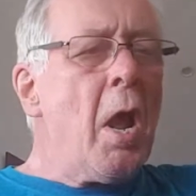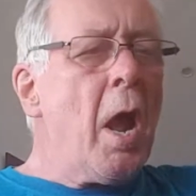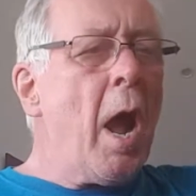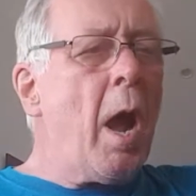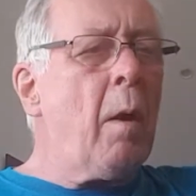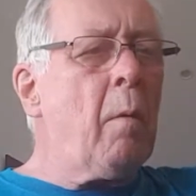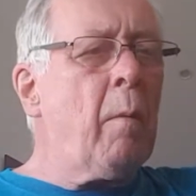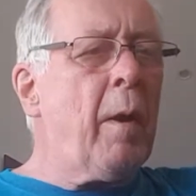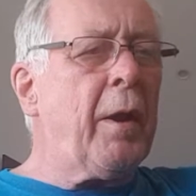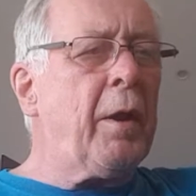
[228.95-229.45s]

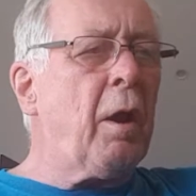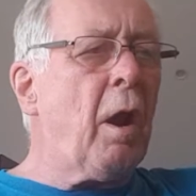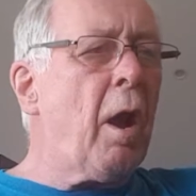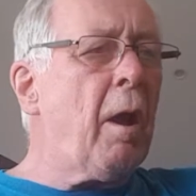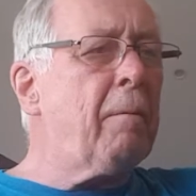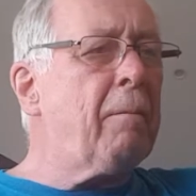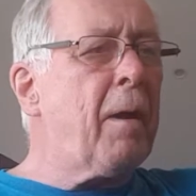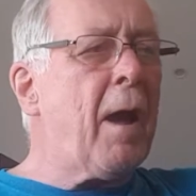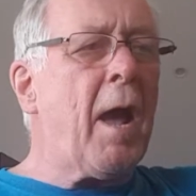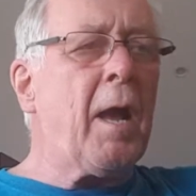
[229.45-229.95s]
And when
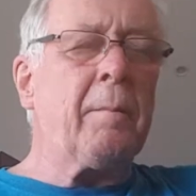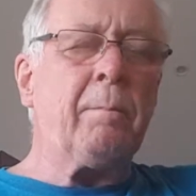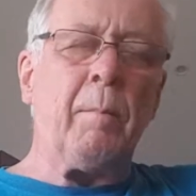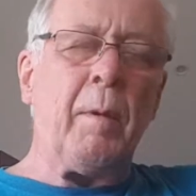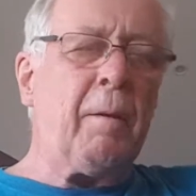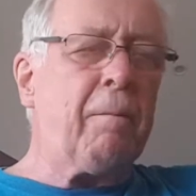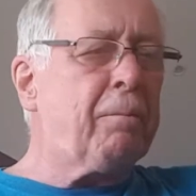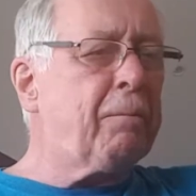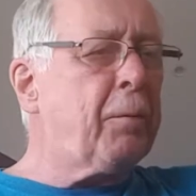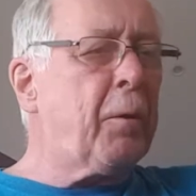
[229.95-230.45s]
I've had
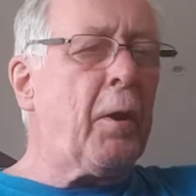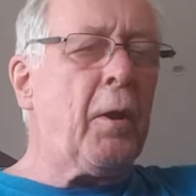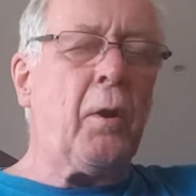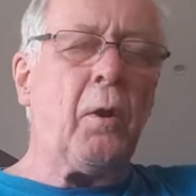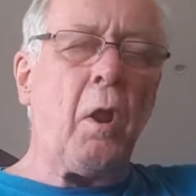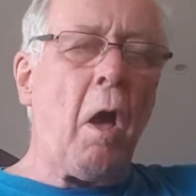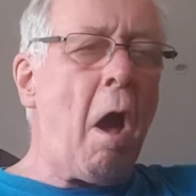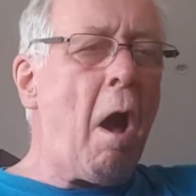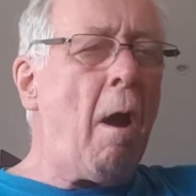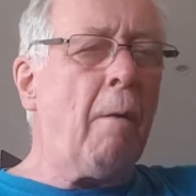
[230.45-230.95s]
me
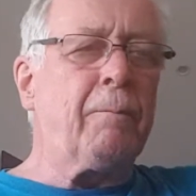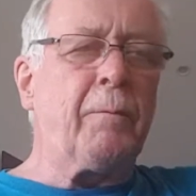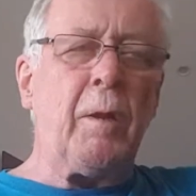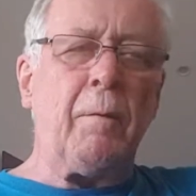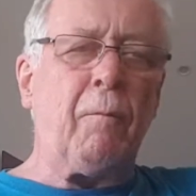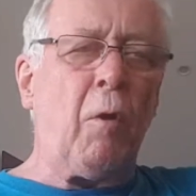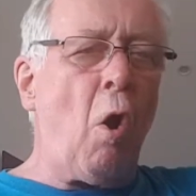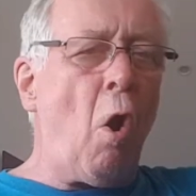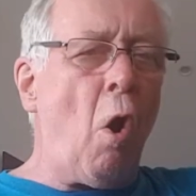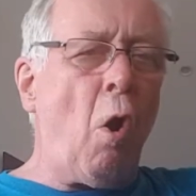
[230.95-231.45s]
fill of
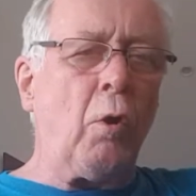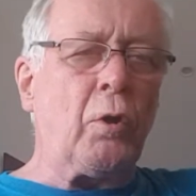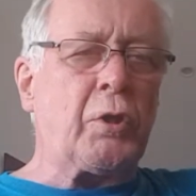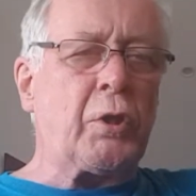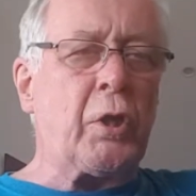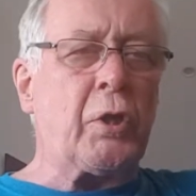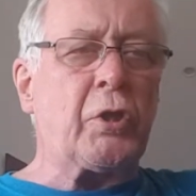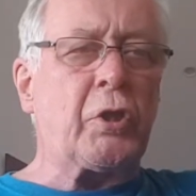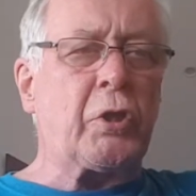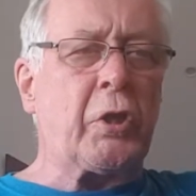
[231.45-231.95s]

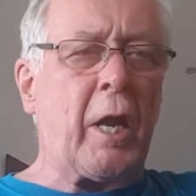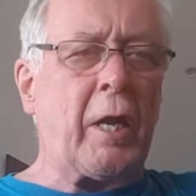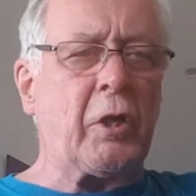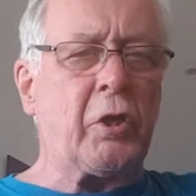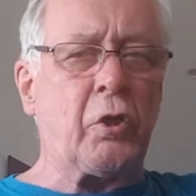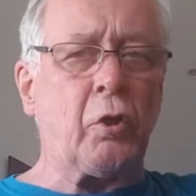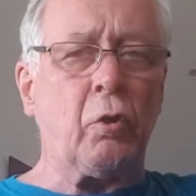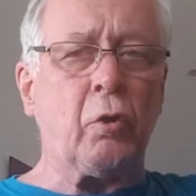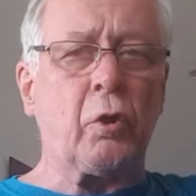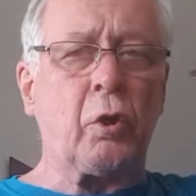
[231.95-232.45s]
divorce and
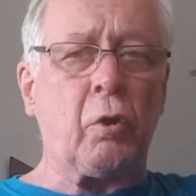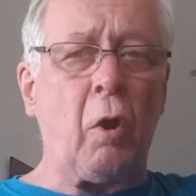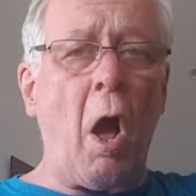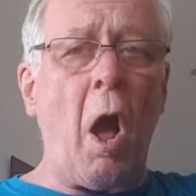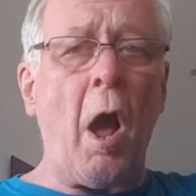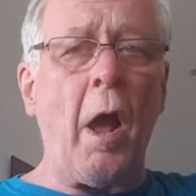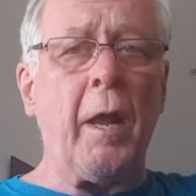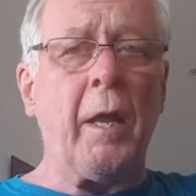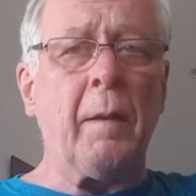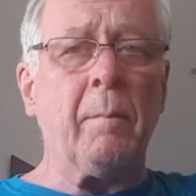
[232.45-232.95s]
sexual
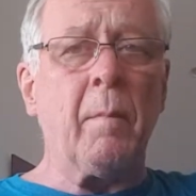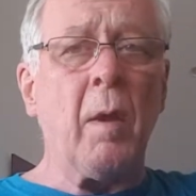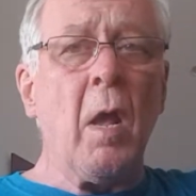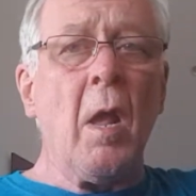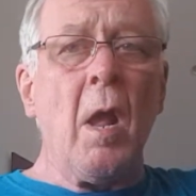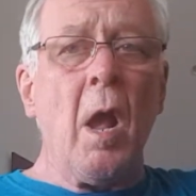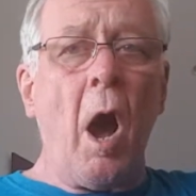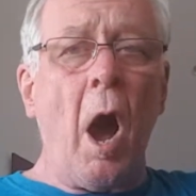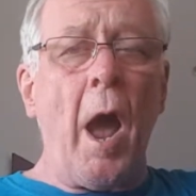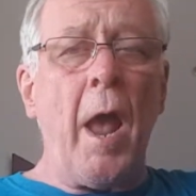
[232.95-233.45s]
crime,
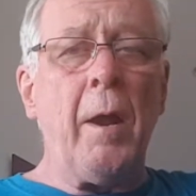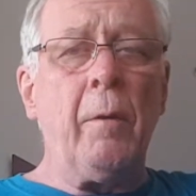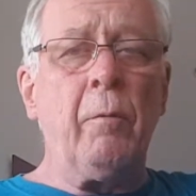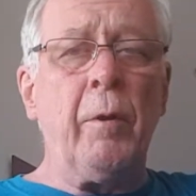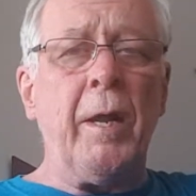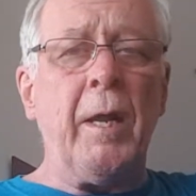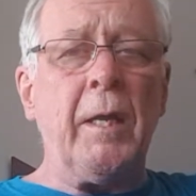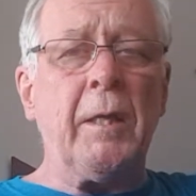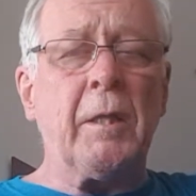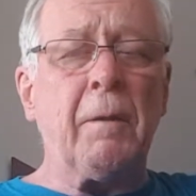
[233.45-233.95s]
I
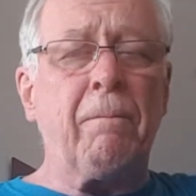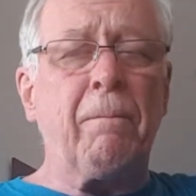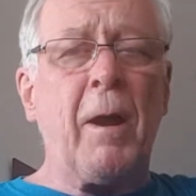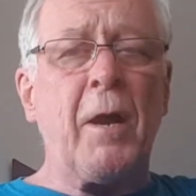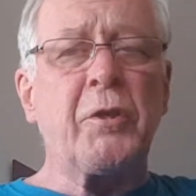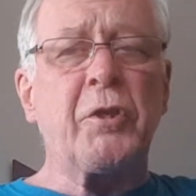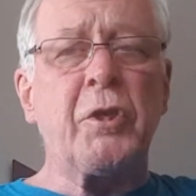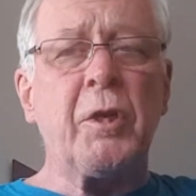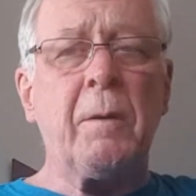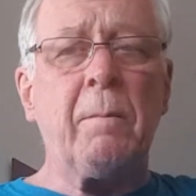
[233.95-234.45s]
read the
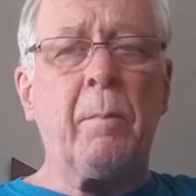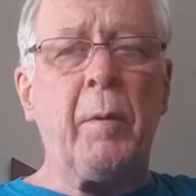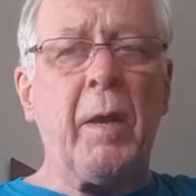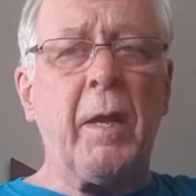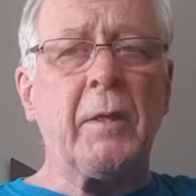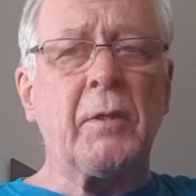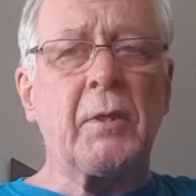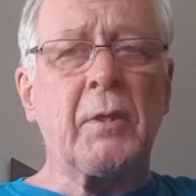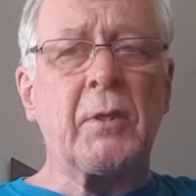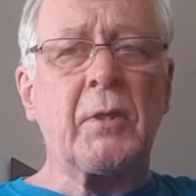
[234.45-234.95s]
fashion
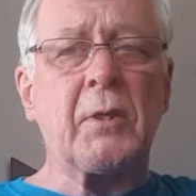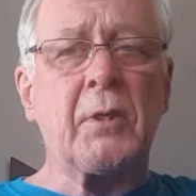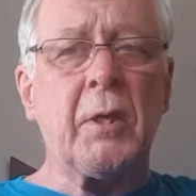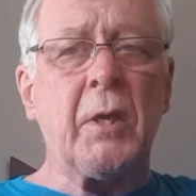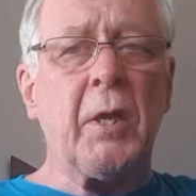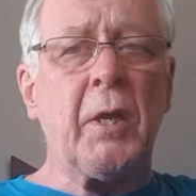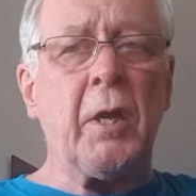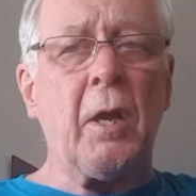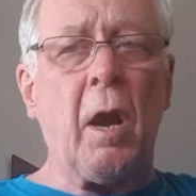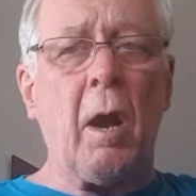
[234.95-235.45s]
bits
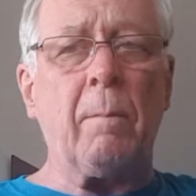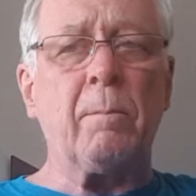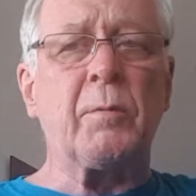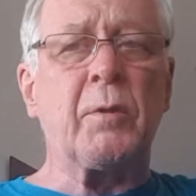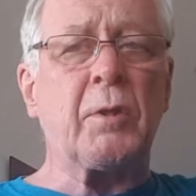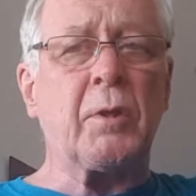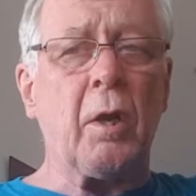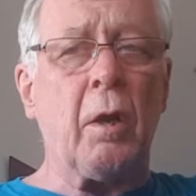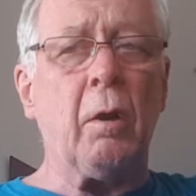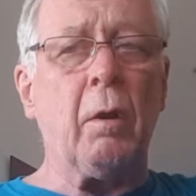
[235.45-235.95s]
in the
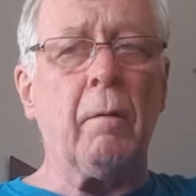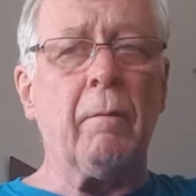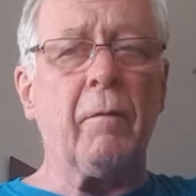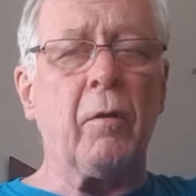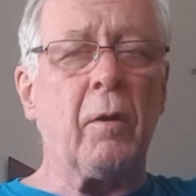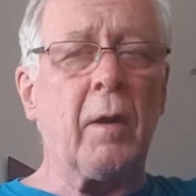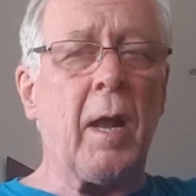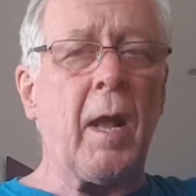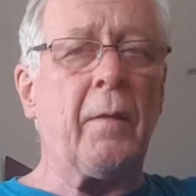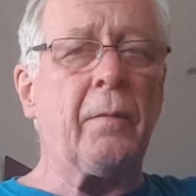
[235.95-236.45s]

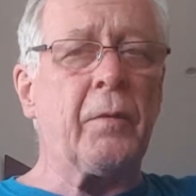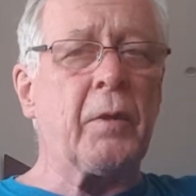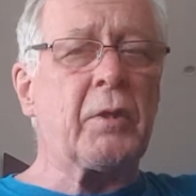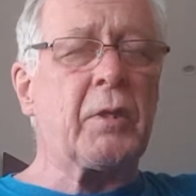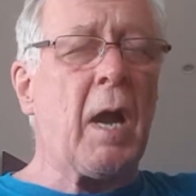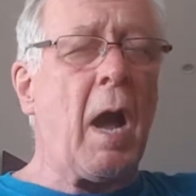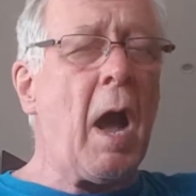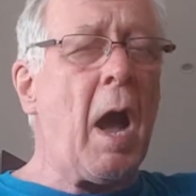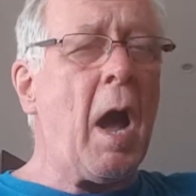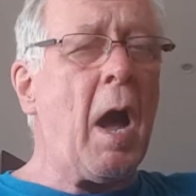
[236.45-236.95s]
Observer and the
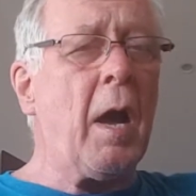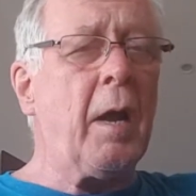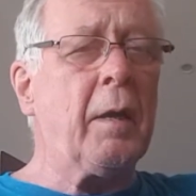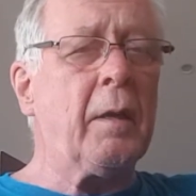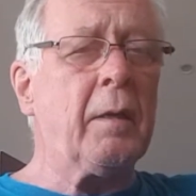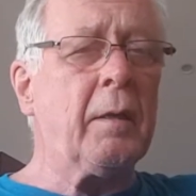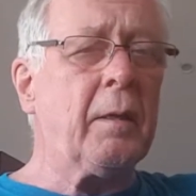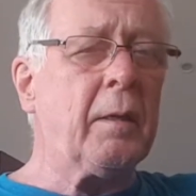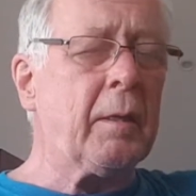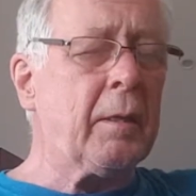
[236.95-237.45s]

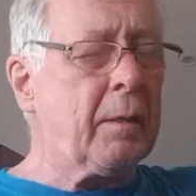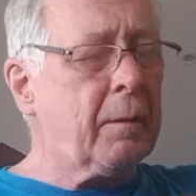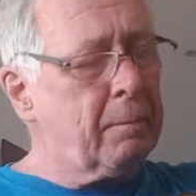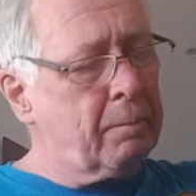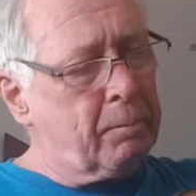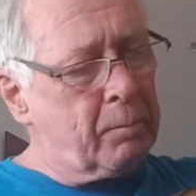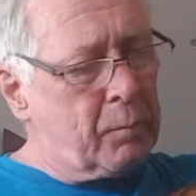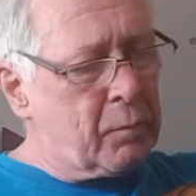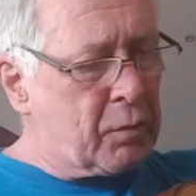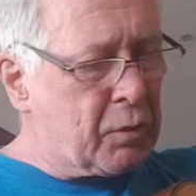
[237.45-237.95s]

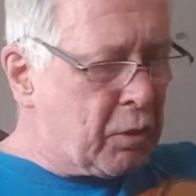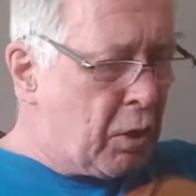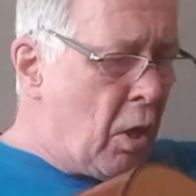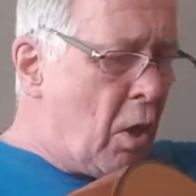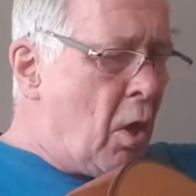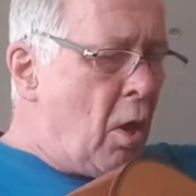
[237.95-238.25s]
Times.